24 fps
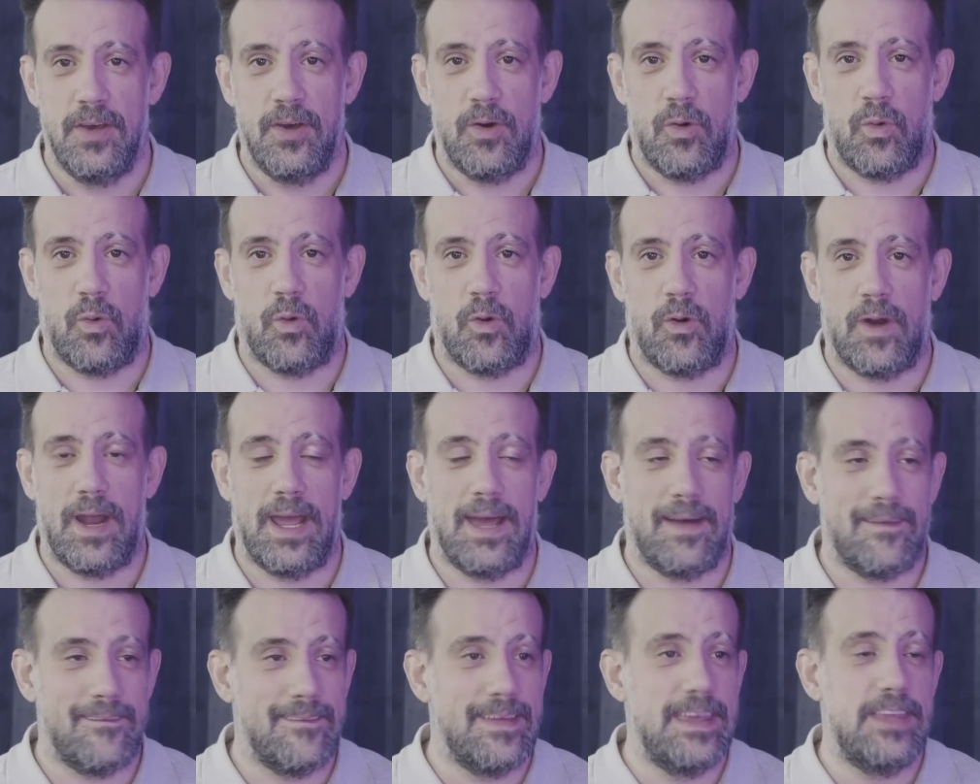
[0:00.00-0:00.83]
or
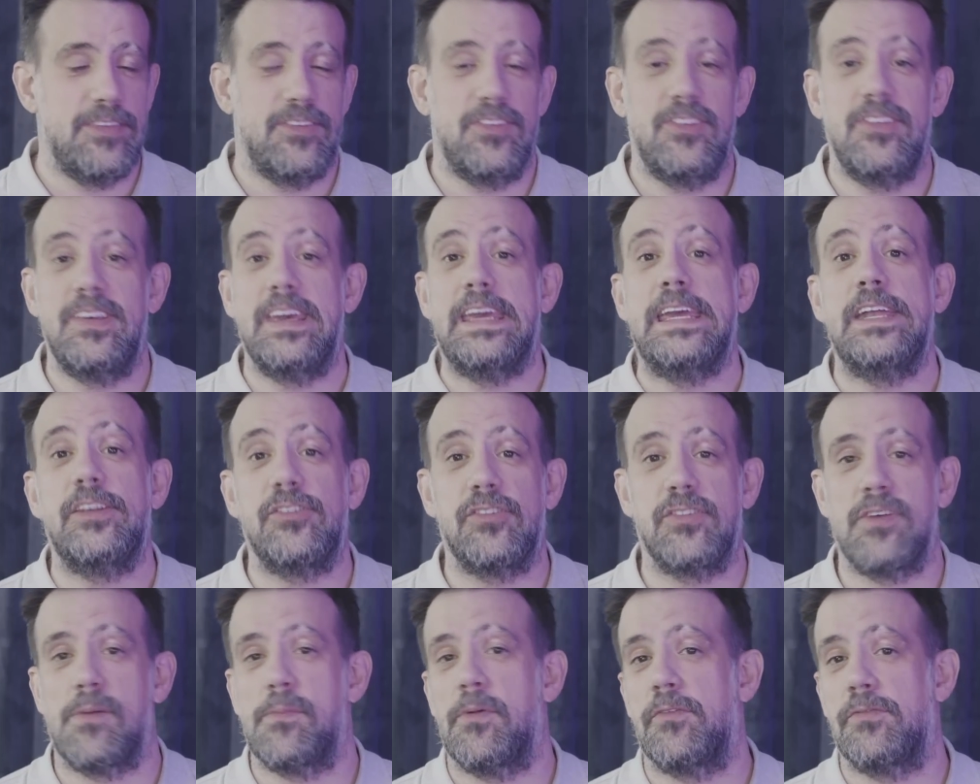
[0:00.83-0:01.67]
at least
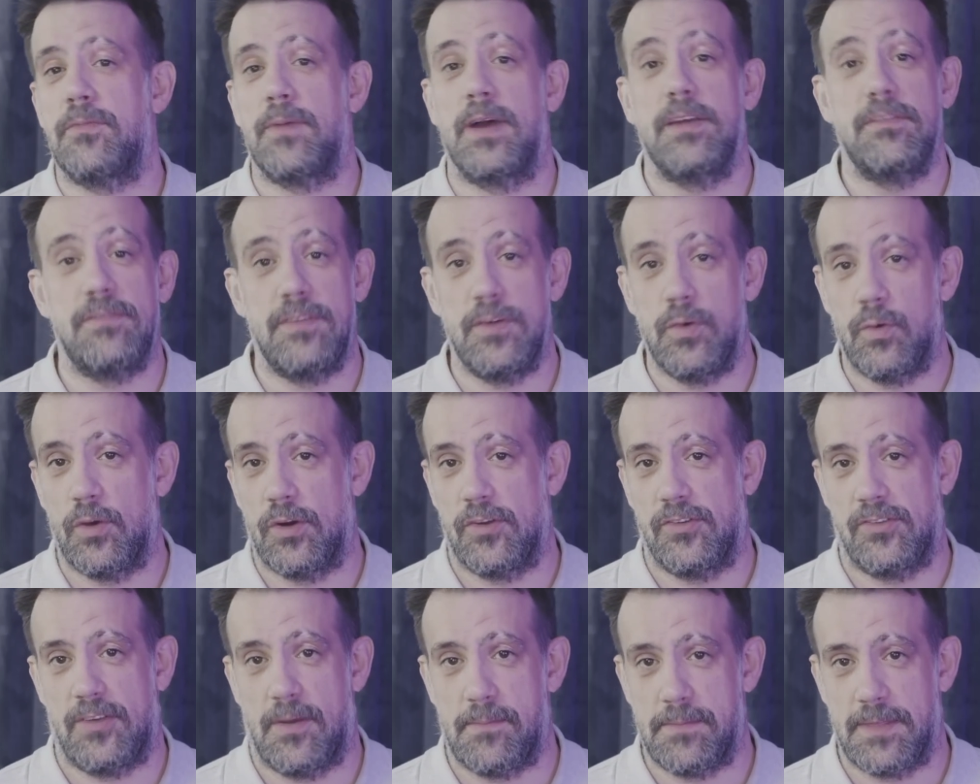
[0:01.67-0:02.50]
teach some of my
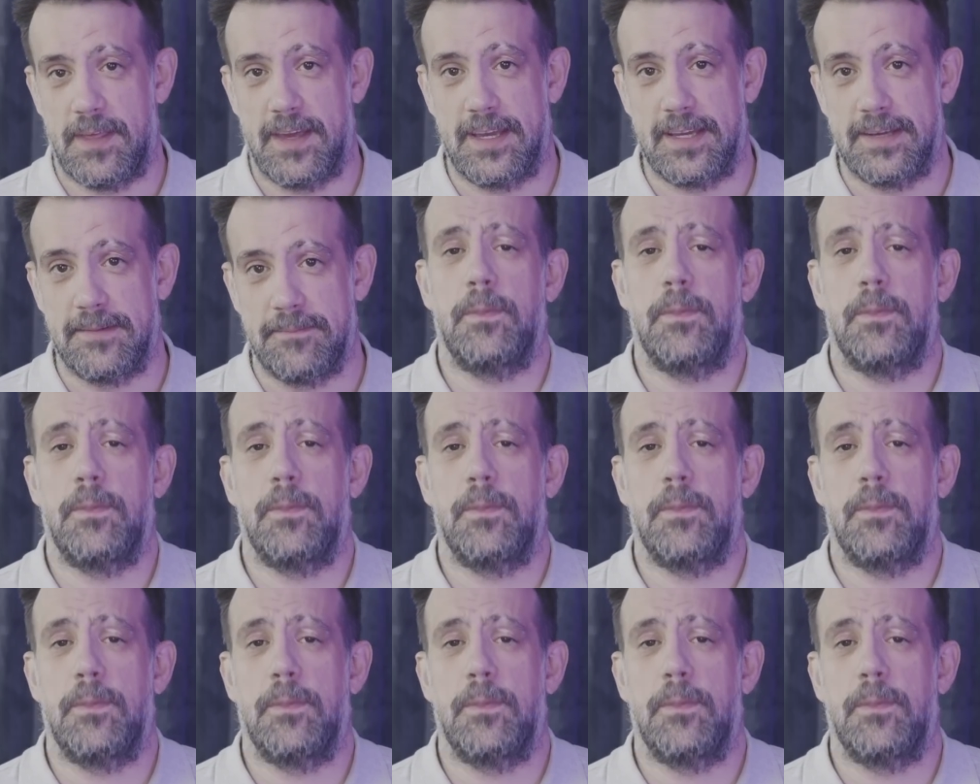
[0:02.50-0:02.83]
viewers something.